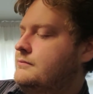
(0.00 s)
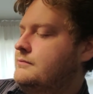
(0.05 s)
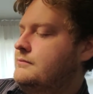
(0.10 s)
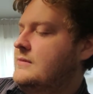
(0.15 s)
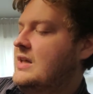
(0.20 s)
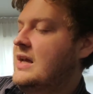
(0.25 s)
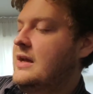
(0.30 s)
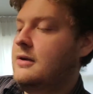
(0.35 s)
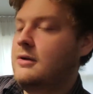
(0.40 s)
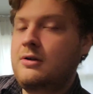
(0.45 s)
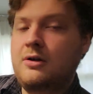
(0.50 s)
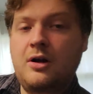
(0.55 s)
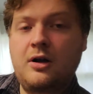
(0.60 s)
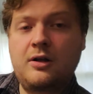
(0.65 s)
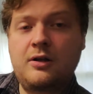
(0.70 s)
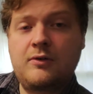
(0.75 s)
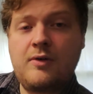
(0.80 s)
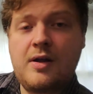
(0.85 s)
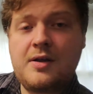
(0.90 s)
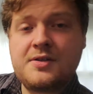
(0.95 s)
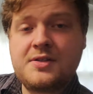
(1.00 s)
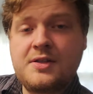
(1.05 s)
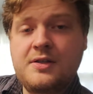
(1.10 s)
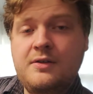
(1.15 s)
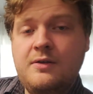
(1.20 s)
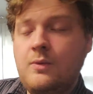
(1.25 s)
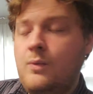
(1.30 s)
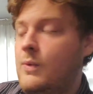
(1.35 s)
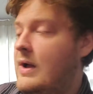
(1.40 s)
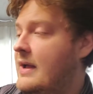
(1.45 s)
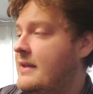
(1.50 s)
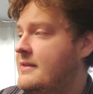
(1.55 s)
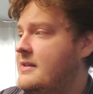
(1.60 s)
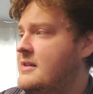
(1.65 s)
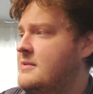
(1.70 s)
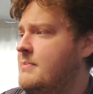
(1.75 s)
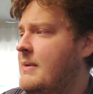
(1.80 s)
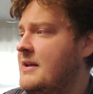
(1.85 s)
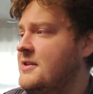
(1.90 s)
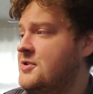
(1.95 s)
yeah, Carlo Rossi Why
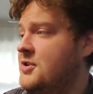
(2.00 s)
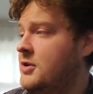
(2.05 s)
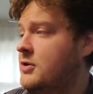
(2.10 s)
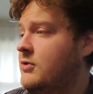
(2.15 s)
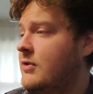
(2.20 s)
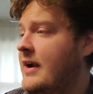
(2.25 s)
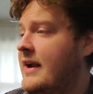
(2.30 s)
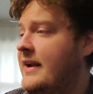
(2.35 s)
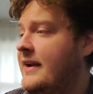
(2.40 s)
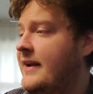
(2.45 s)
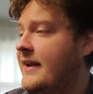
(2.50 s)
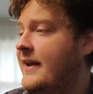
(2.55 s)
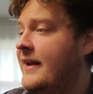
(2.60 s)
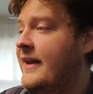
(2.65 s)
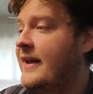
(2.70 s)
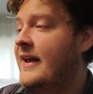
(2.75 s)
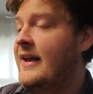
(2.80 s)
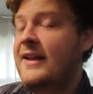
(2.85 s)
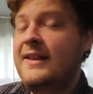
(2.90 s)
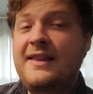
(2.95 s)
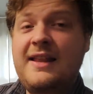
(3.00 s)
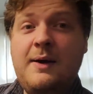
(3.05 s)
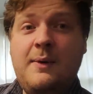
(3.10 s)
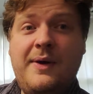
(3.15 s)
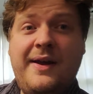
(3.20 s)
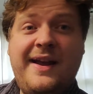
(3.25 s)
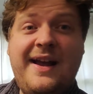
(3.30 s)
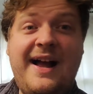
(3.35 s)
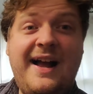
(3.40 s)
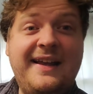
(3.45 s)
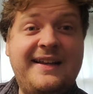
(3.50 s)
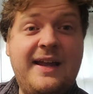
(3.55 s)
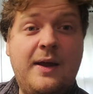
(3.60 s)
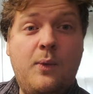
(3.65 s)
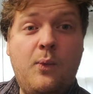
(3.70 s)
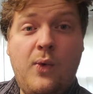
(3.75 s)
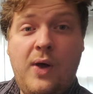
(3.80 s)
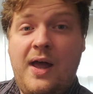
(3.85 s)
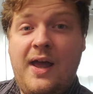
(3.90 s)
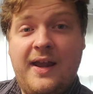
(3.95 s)
These bottles are great. That way I
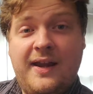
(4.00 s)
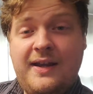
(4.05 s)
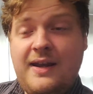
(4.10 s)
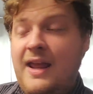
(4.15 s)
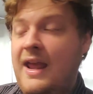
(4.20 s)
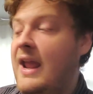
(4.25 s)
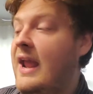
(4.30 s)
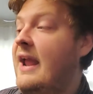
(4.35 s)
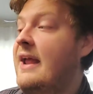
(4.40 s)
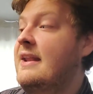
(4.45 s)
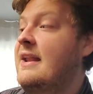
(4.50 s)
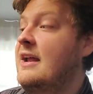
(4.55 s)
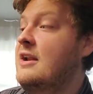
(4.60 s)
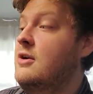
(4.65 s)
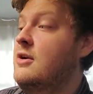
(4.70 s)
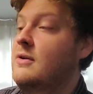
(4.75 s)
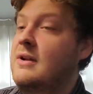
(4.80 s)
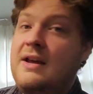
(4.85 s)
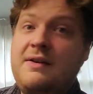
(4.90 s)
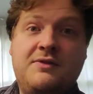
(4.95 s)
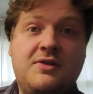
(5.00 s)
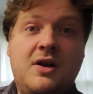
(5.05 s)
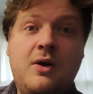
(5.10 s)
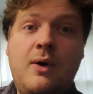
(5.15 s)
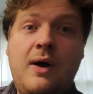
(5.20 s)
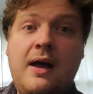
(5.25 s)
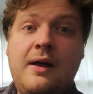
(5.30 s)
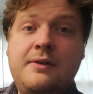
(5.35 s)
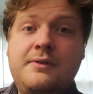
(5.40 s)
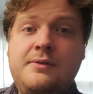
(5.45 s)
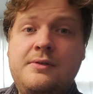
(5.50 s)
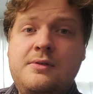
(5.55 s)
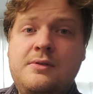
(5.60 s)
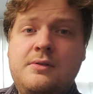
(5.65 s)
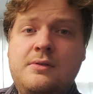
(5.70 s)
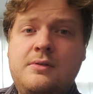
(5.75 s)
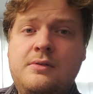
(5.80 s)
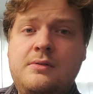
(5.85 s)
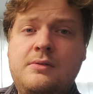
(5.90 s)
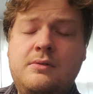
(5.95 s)
get wine and I don't have to go out
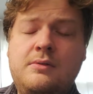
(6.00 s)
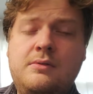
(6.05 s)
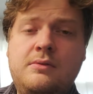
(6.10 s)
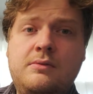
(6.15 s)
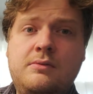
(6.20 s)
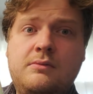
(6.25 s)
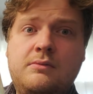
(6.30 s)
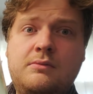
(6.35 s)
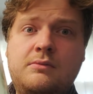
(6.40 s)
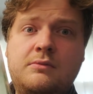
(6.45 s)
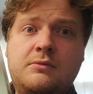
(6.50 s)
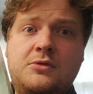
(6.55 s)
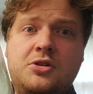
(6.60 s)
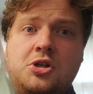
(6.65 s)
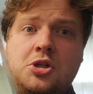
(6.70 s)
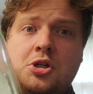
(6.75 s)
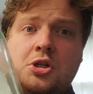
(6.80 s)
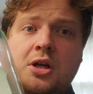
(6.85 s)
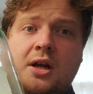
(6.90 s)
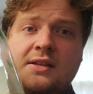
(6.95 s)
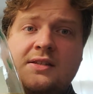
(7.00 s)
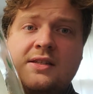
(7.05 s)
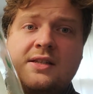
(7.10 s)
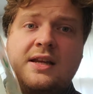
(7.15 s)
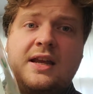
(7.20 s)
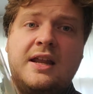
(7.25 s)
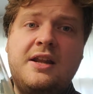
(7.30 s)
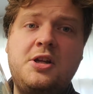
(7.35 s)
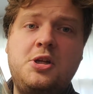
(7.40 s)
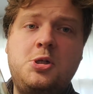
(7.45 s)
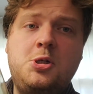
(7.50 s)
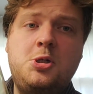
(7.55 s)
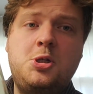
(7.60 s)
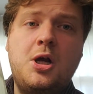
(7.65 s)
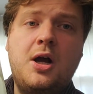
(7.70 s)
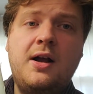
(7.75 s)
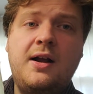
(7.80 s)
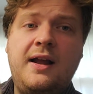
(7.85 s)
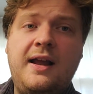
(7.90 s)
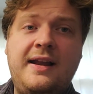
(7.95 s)
and just get a
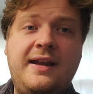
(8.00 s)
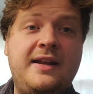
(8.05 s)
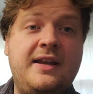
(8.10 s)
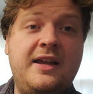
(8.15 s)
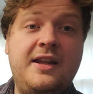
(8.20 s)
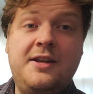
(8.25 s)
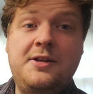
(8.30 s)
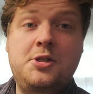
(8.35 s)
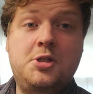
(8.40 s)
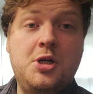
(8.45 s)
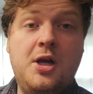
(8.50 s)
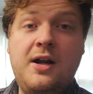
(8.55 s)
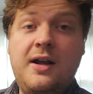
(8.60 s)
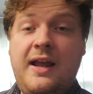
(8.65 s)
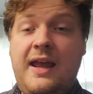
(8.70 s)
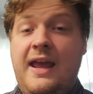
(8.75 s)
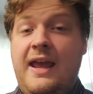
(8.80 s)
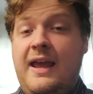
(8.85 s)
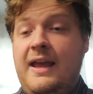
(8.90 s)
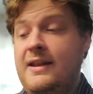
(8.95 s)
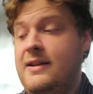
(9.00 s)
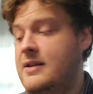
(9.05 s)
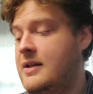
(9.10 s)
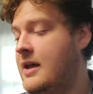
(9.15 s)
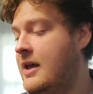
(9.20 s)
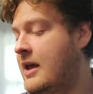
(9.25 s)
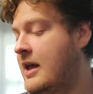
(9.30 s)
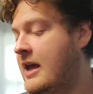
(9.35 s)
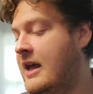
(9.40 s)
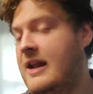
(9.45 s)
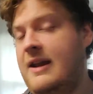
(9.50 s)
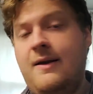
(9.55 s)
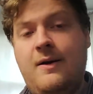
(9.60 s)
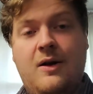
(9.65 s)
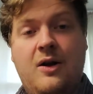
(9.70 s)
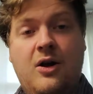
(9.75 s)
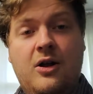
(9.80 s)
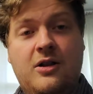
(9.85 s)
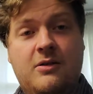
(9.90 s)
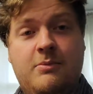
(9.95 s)
jug. I can get a jug and an
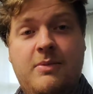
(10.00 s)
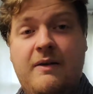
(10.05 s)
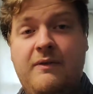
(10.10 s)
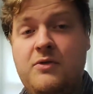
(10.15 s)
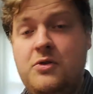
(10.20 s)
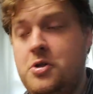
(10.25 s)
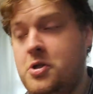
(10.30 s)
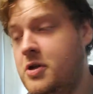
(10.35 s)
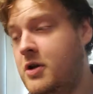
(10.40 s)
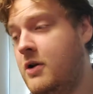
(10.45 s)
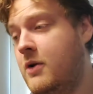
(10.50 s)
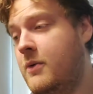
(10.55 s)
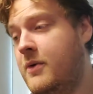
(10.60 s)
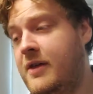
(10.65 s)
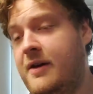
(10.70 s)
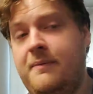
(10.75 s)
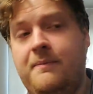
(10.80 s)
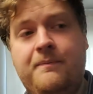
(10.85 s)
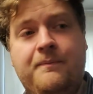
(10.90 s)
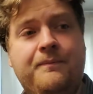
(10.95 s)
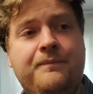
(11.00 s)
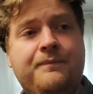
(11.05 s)
alcoholic beverage to go with it.